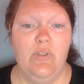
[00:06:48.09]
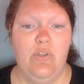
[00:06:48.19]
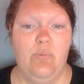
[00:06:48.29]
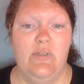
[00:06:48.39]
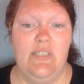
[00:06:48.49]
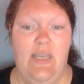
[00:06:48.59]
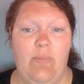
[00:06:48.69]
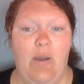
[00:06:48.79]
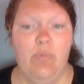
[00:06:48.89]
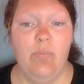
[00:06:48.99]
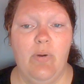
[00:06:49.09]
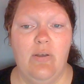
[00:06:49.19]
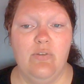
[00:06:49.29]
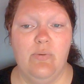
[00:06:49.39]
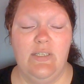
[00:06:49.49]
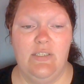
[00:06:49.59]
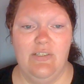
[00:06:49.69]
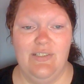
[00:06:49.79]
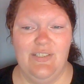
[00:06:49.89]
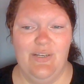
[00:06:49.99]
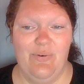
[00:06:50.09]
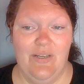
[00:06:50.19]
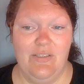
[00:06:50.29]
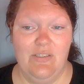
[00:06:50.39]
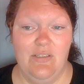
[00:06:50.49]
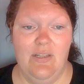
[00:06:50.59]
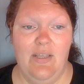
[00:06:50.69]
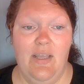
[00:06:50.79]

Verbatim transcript: you will take my proposal into consideration.